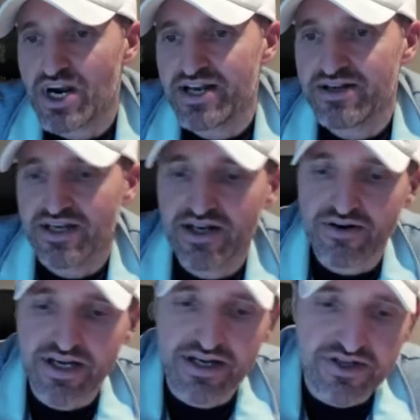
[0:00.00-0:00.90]
right? Here
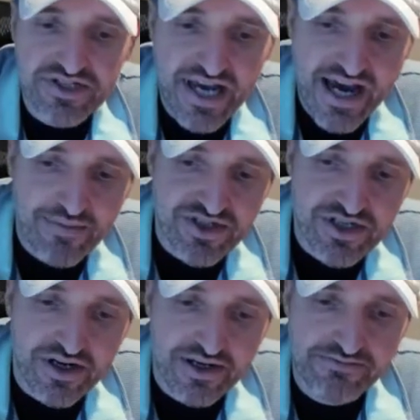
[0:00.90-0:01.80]
is
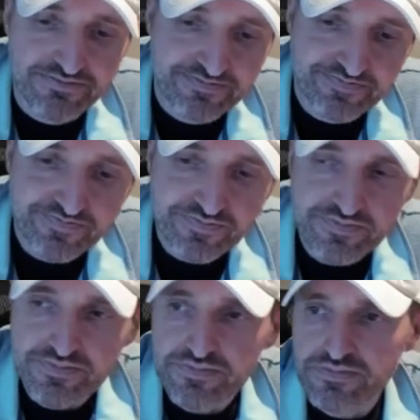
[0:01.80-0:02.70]
Amazon,
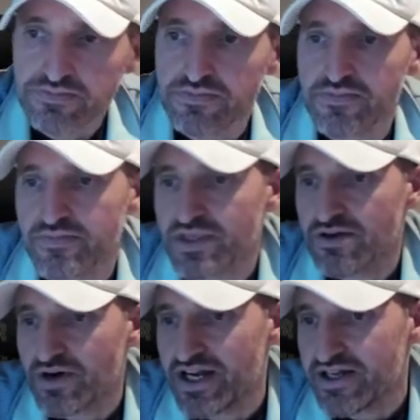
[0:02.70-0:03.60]

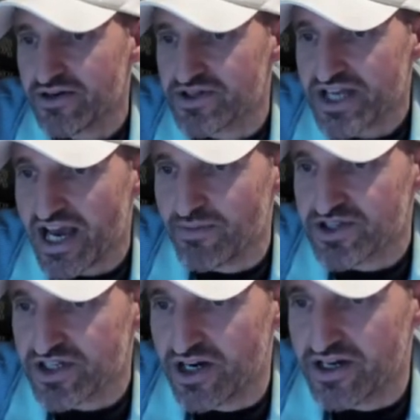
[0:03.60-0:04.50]
right? Here is
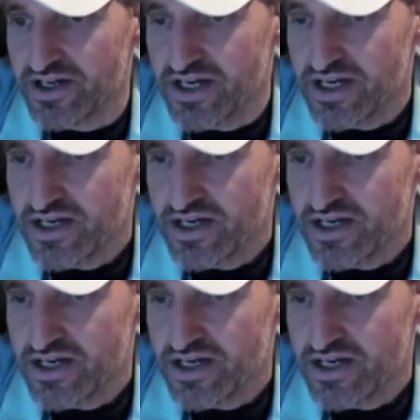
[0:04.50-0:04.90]
Amazon